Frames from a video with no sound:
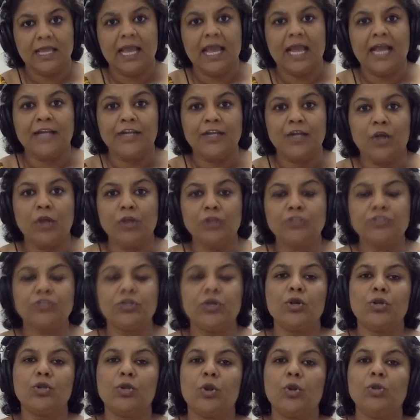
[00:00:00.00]
and
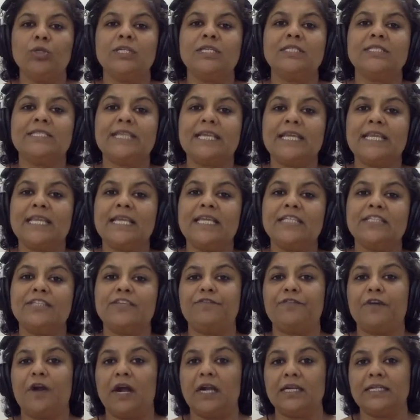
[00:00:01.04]
also wrote a series
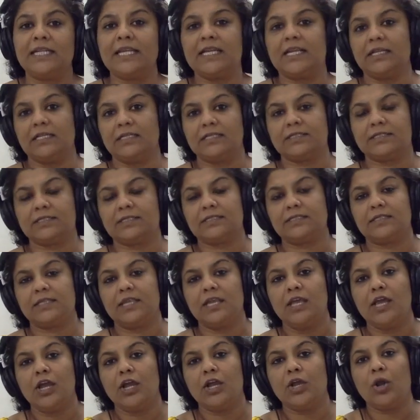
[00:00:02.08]
of articles
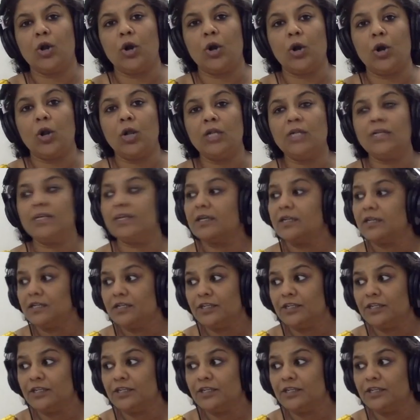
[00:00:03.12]
called,